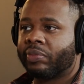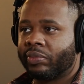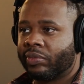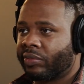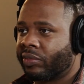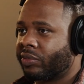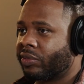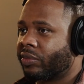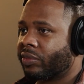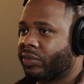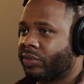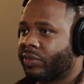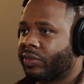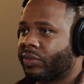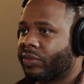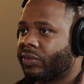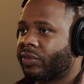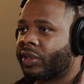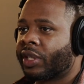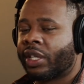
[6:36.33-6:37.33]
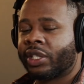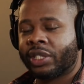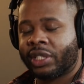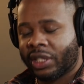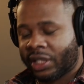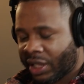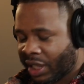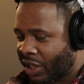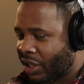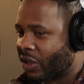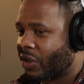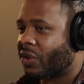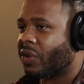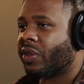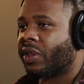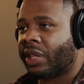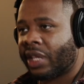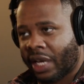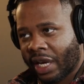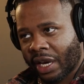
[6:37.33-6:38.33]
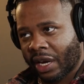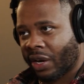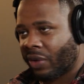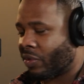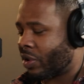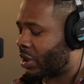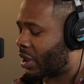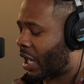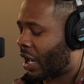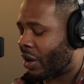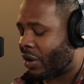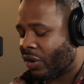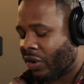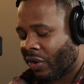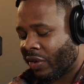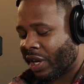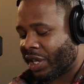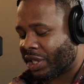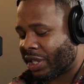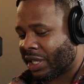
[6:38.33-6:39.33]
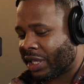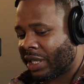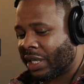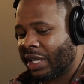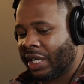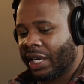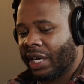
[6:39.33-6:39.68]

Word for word: And they're still there. They're still there, without a question.